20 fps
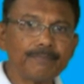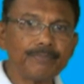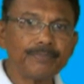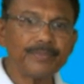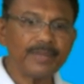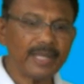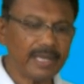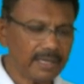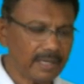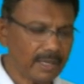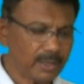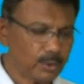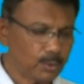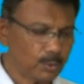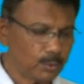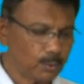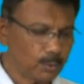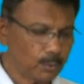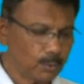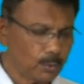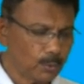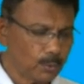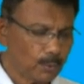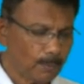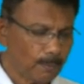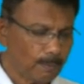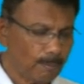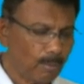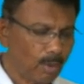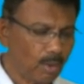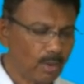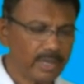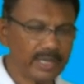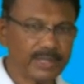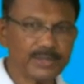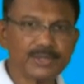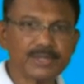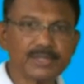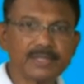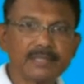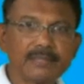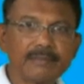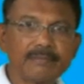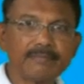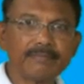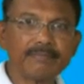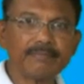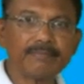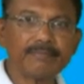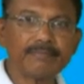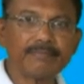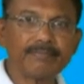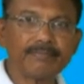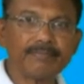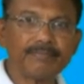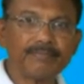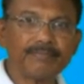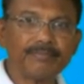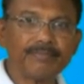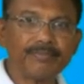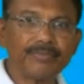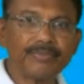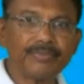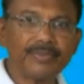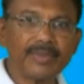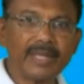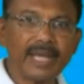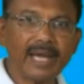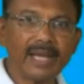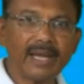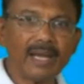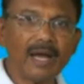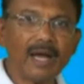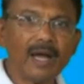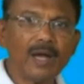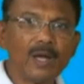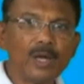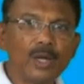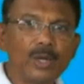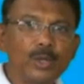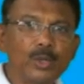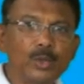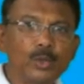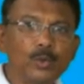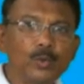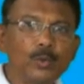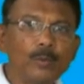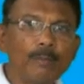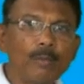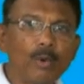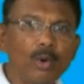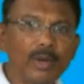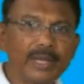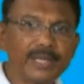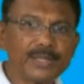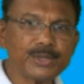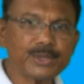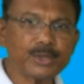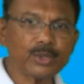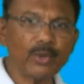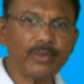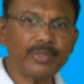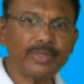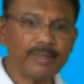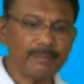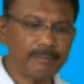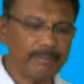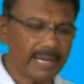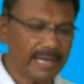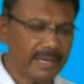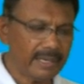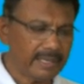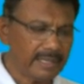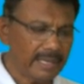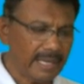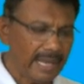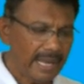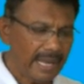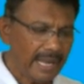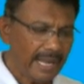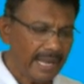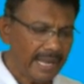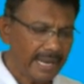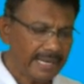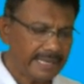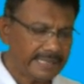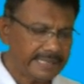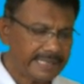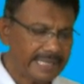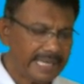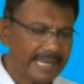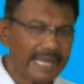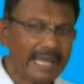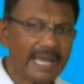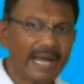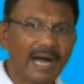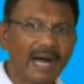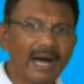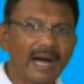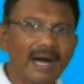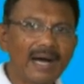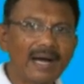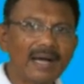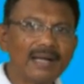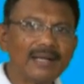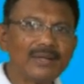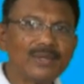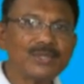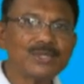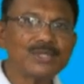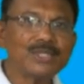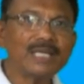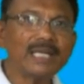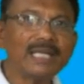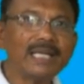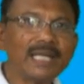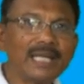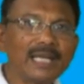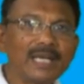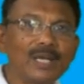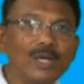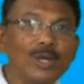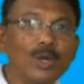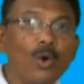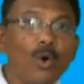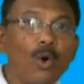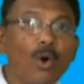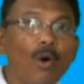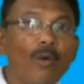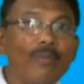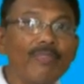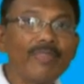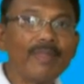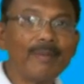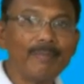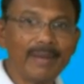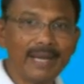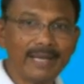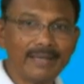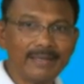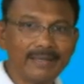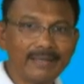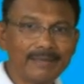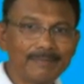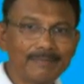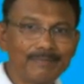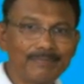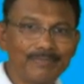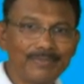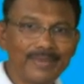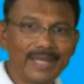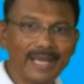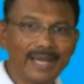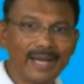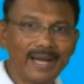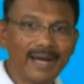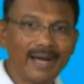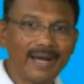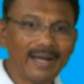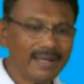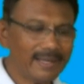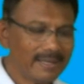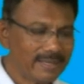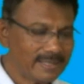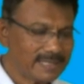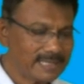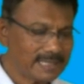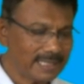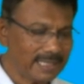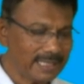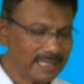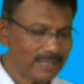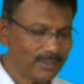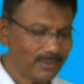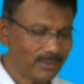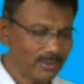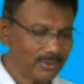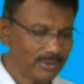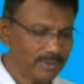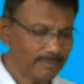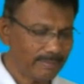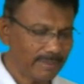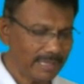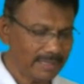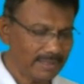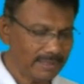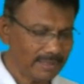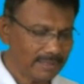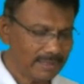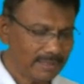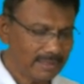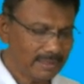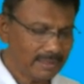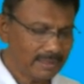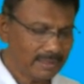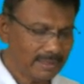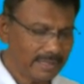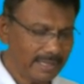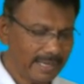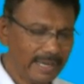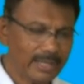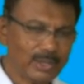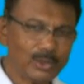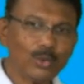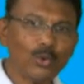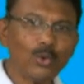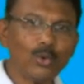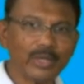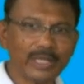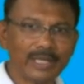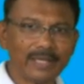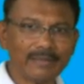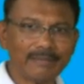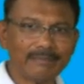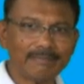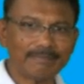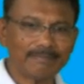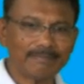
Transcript: there are two boys. There are two boys on the bed and they are sitting on the bed. They are sitting on the bed. They are talking.